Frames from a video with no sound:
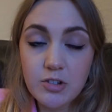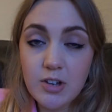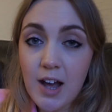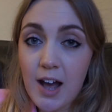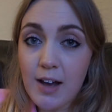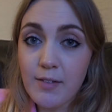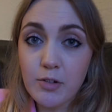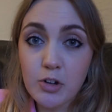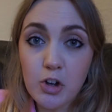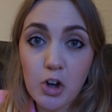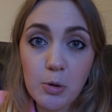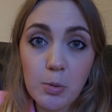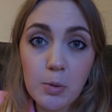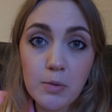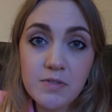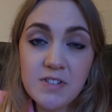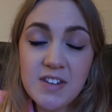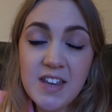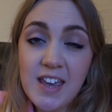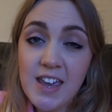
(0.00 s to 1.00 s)
Have a cup
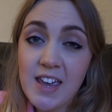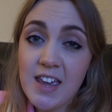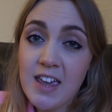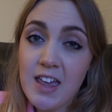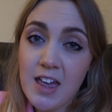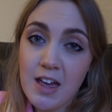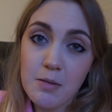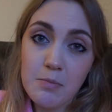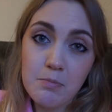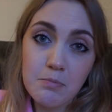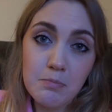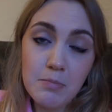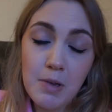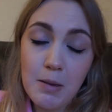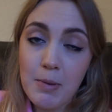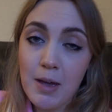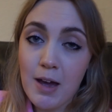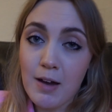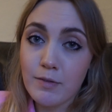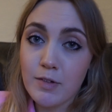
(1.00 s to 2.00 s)
of tea,
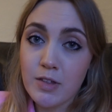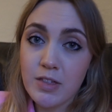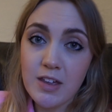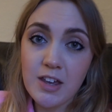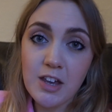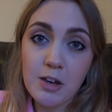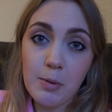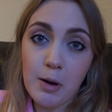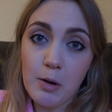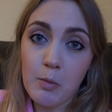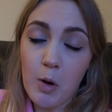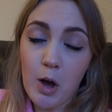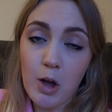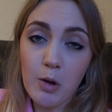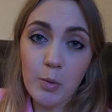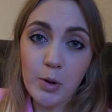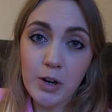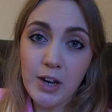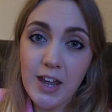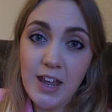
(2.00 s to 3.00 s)
maybe have a think about what
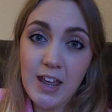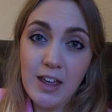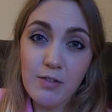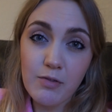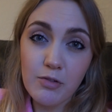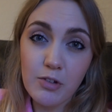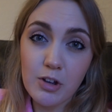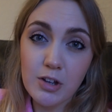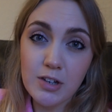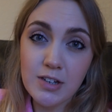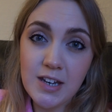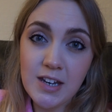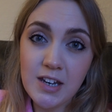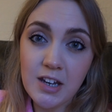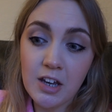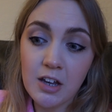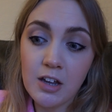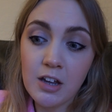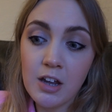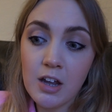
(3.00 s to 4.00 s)
I wanna eat for
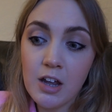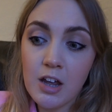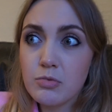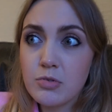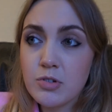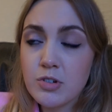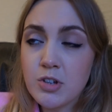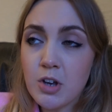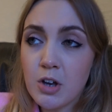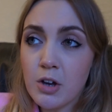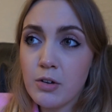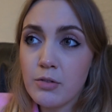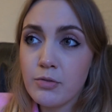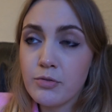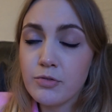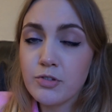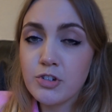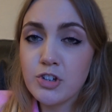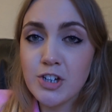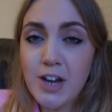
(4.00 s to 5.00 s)
dinner, sort
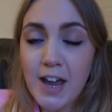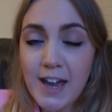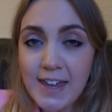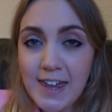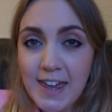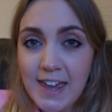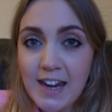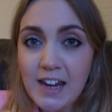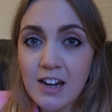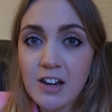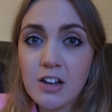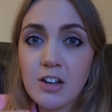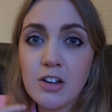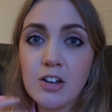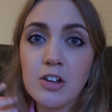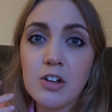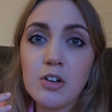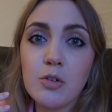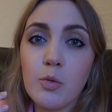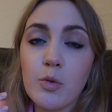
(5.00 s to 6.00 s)
of check in
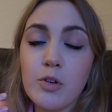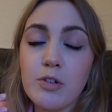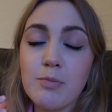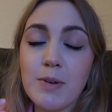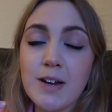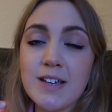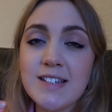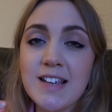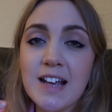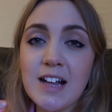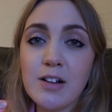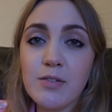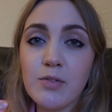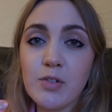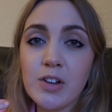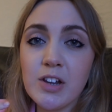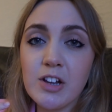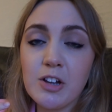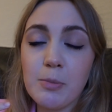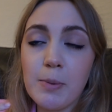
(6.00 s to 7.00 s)
with myself
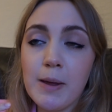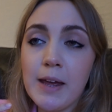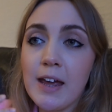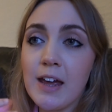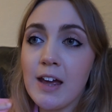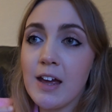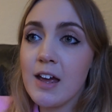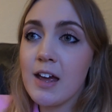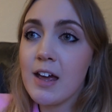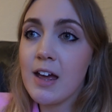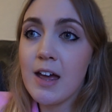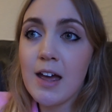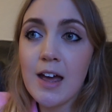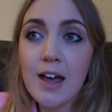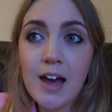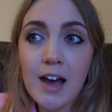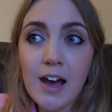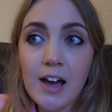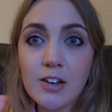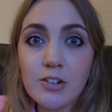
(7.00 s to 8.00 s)
a little bit
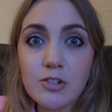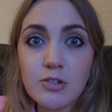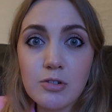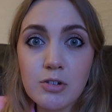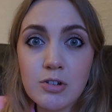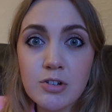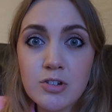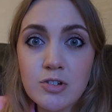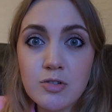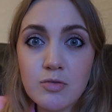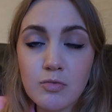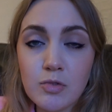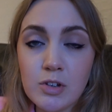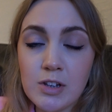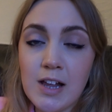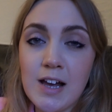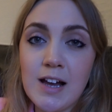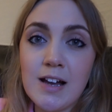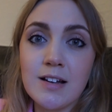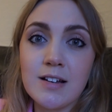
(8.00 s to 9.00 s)
and just
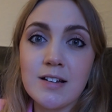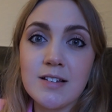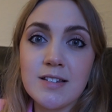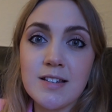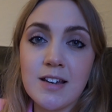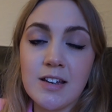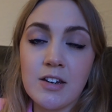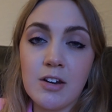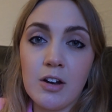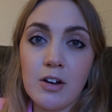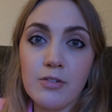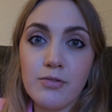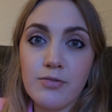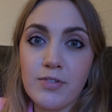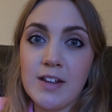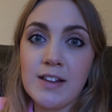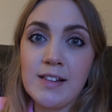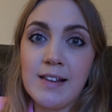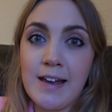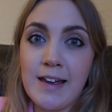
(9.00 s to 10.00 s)
relax and not
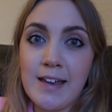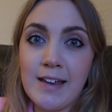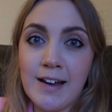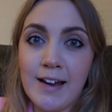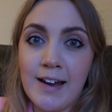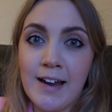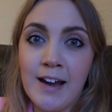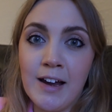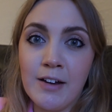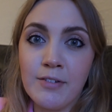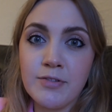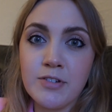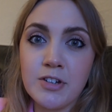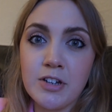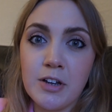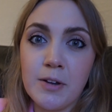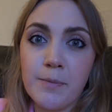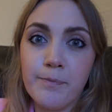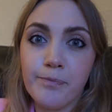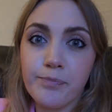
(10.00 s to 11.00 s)
feel like I have
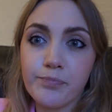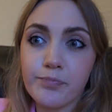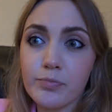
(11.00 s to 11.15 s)
to